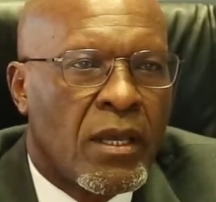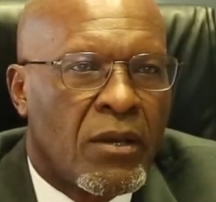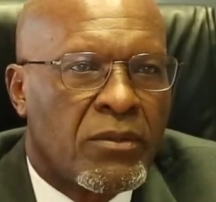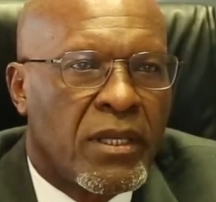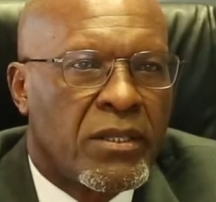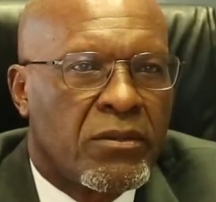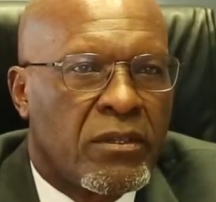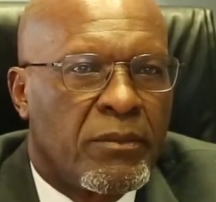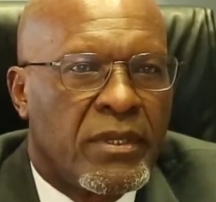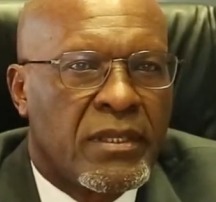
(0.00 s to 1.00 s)
I would like to
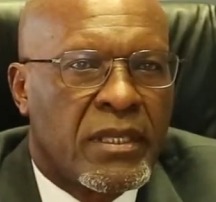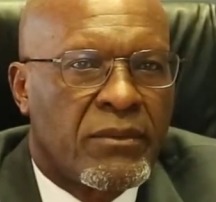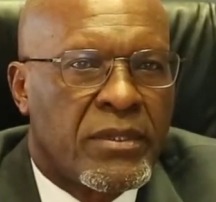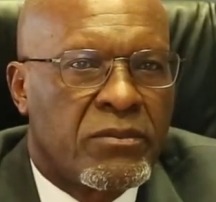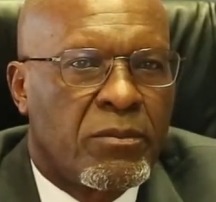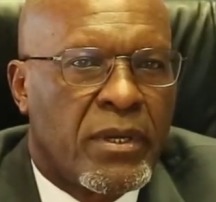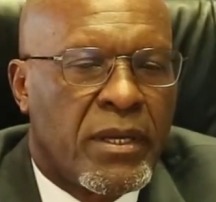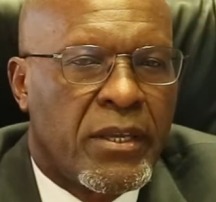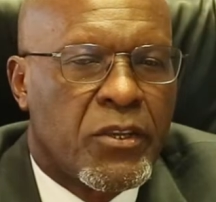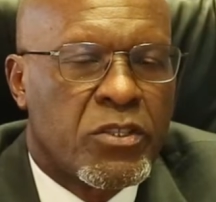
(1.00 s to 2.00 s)
commend our
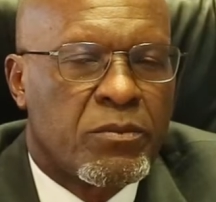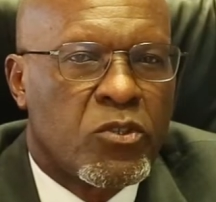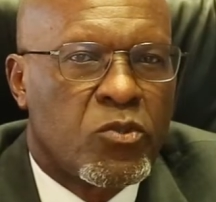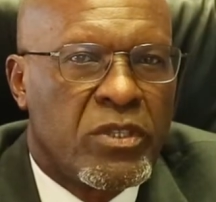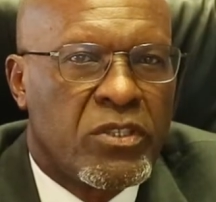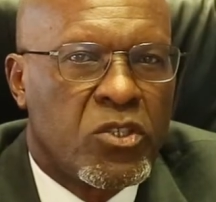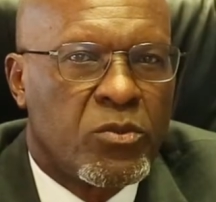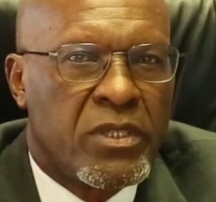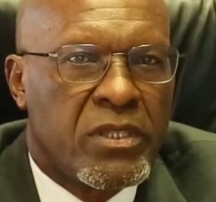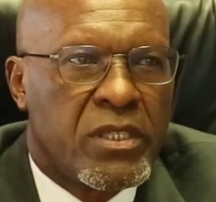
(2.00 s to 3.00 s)
Dubai Expo
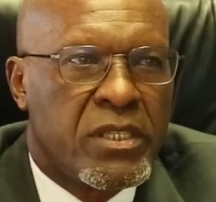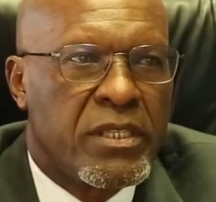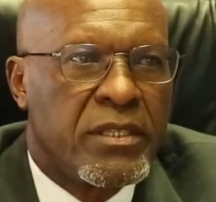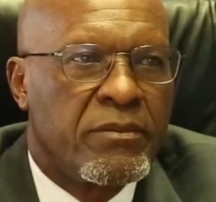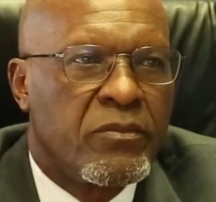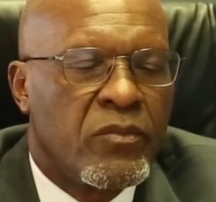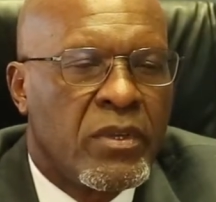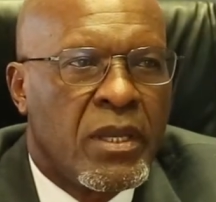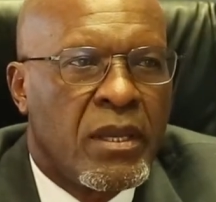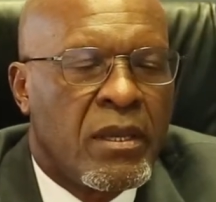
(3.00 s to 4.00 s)
2020 team
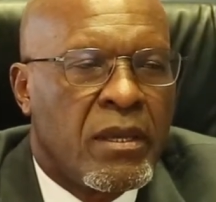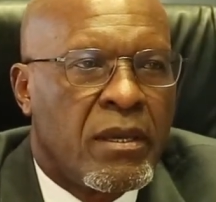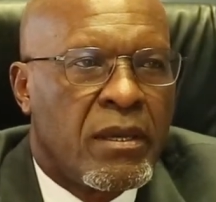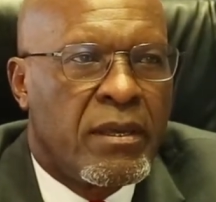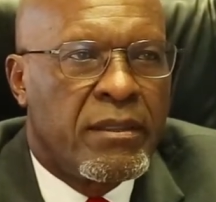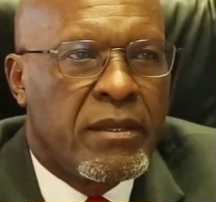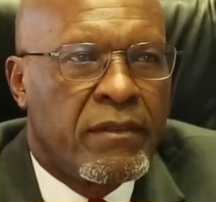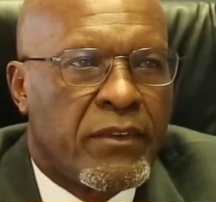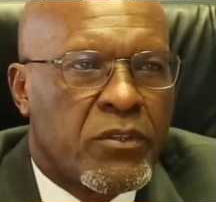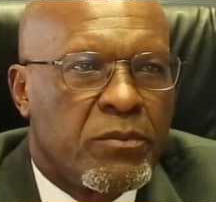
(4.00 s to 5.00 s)
and the
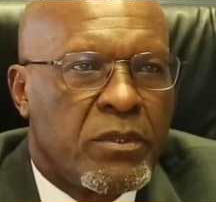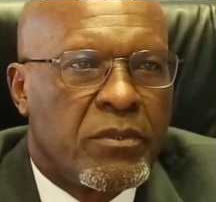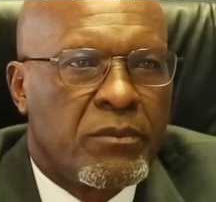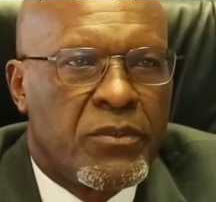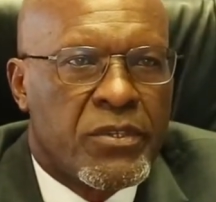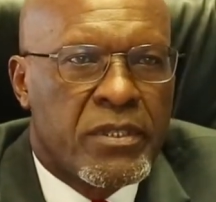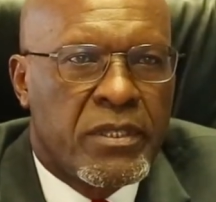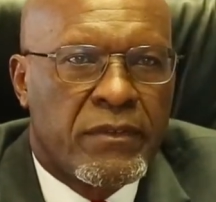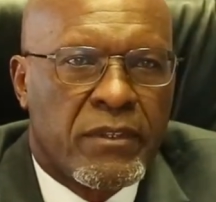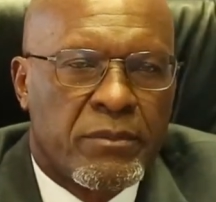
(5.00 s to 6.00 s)
Investment Promotion
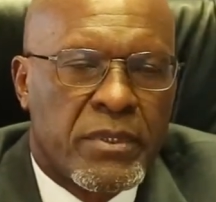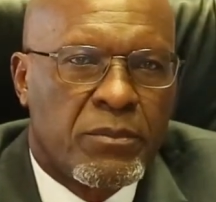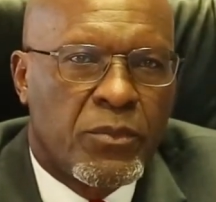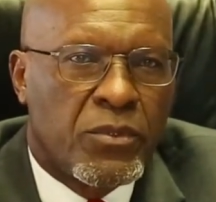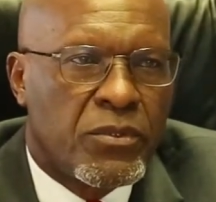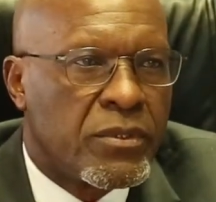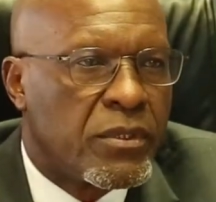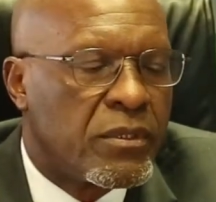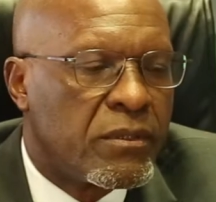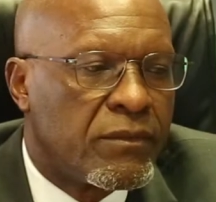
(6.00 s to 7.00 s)
and Development Board
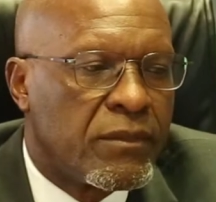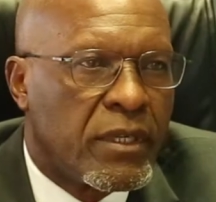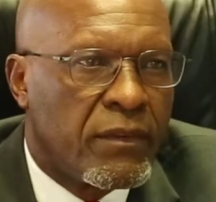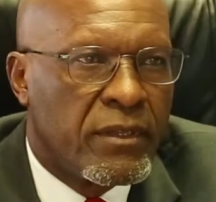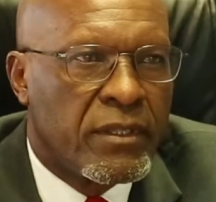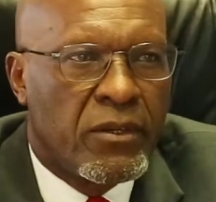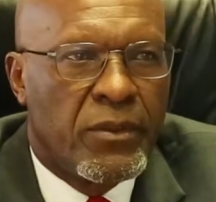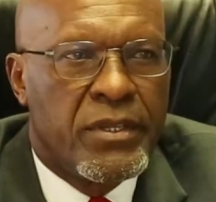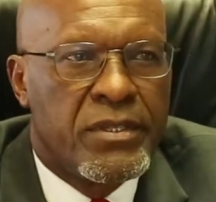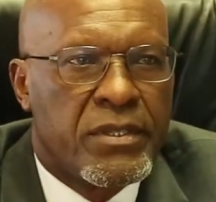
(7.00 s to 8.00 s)
for having
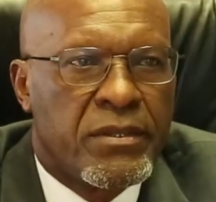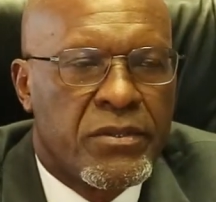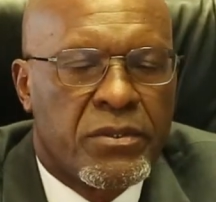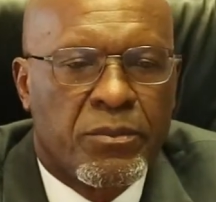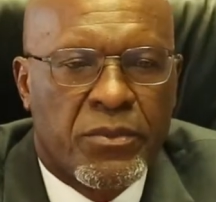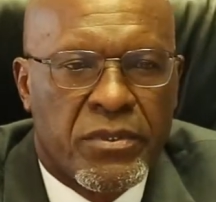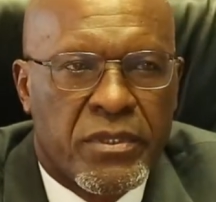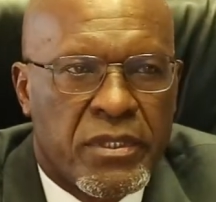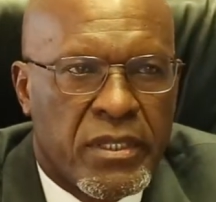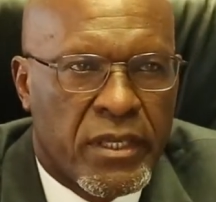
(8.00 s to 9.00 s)
arranged this
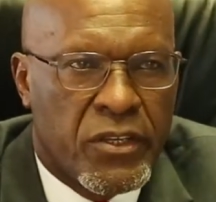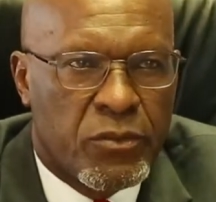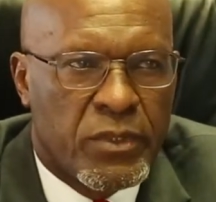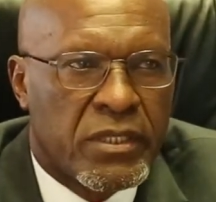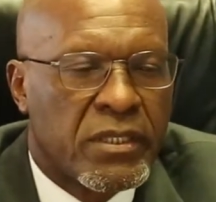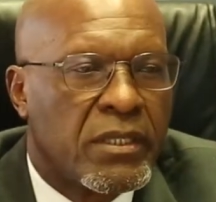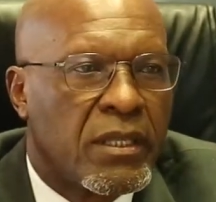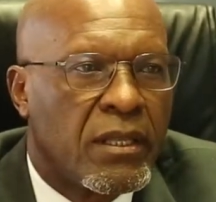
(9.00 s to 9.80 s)
important engagement.